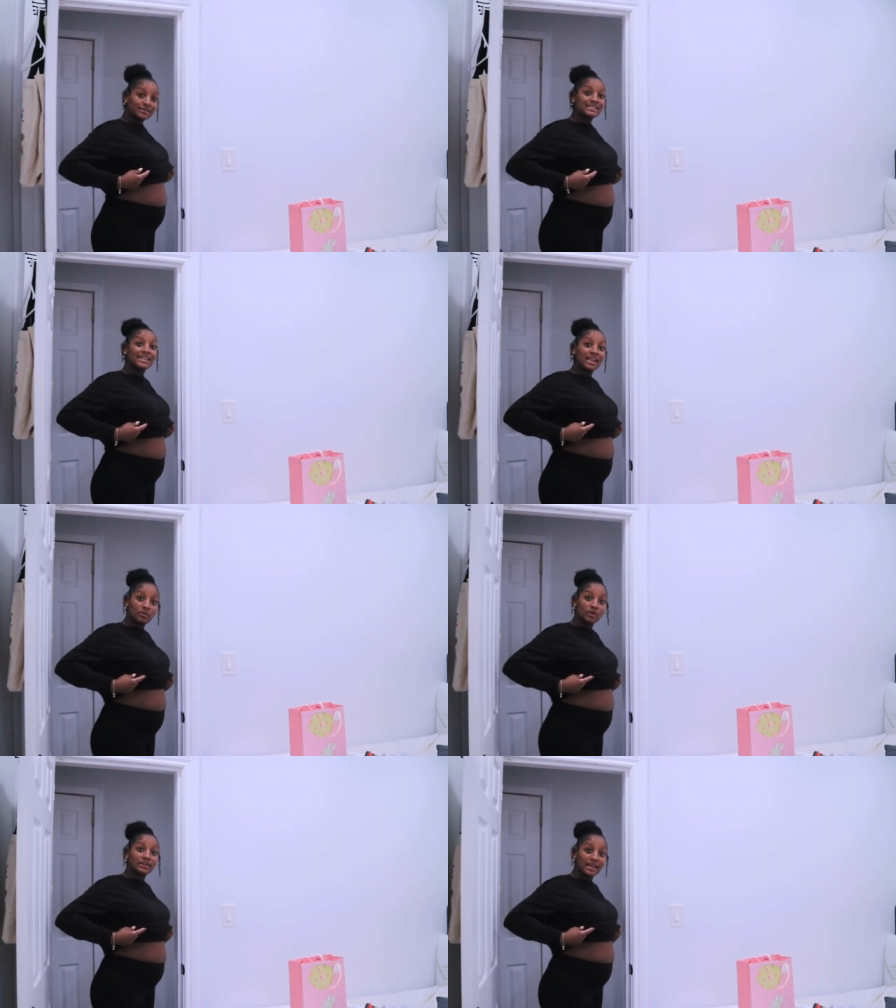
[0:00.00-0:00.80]
Today
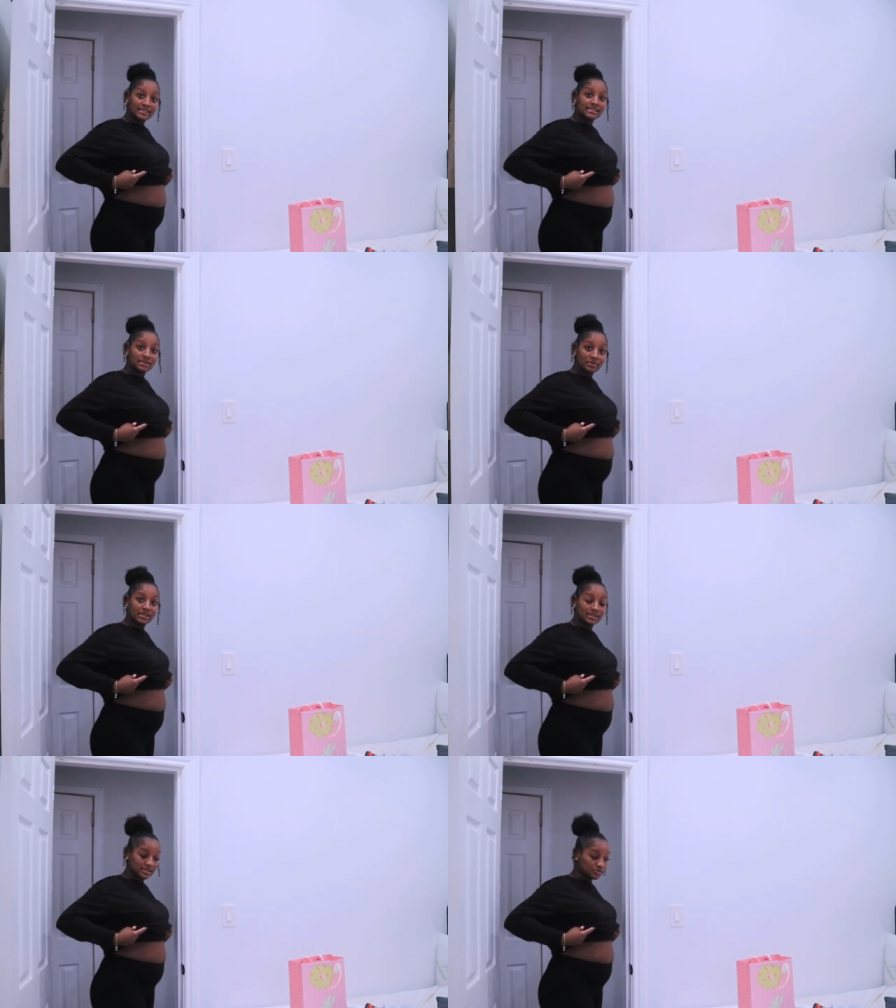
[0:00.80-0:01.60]
we're nineteen
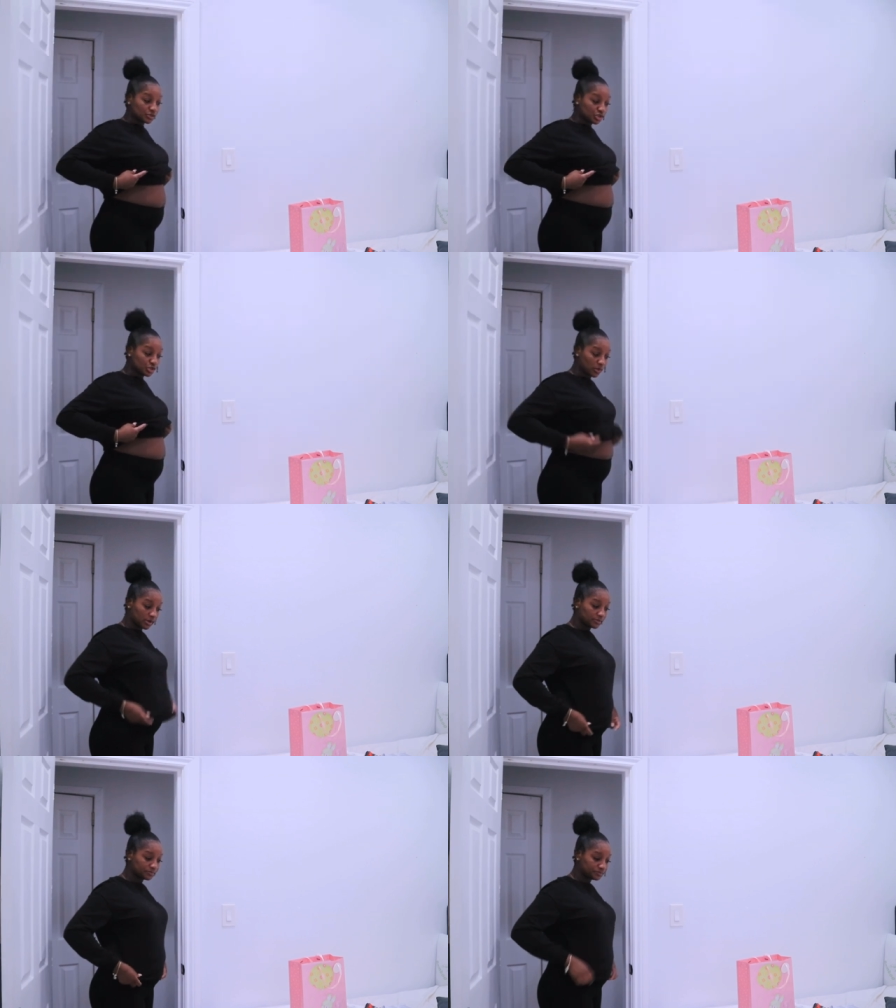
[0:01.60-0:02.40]
weeks for sure,